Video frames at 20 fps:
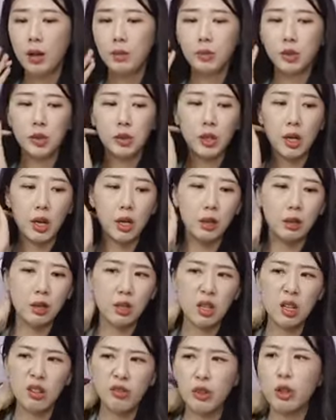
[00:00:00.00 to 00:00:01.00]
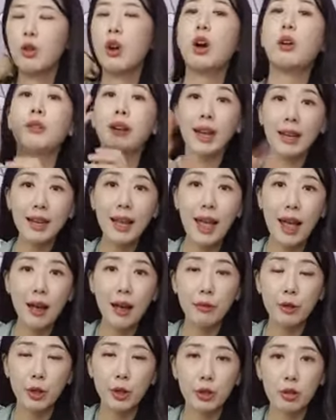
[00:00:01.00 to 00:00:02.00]
So if you already
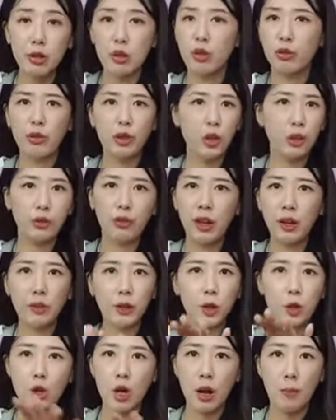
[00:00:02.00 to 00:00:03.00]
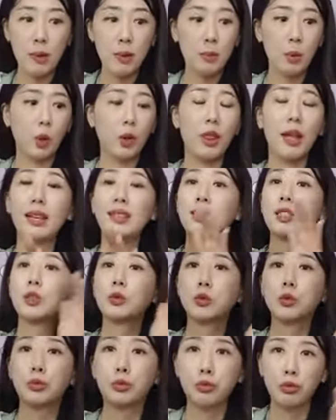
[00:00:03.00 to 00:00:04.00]
have your favorite chopping board, that's
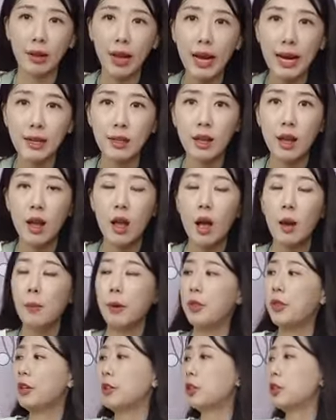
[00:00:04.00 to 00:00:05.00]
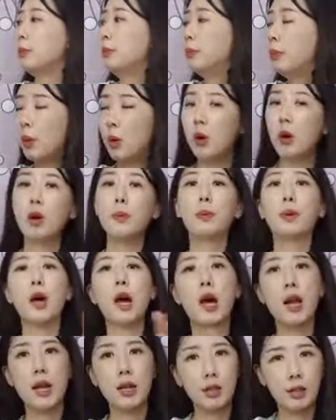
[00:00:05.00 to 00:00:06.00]
great. But there's more
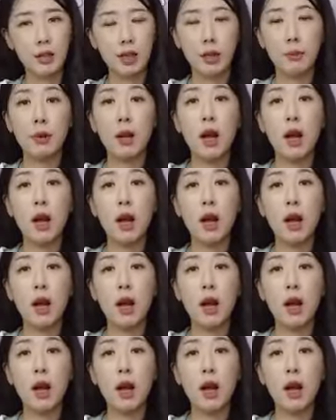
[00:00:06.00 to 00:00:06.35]
products keep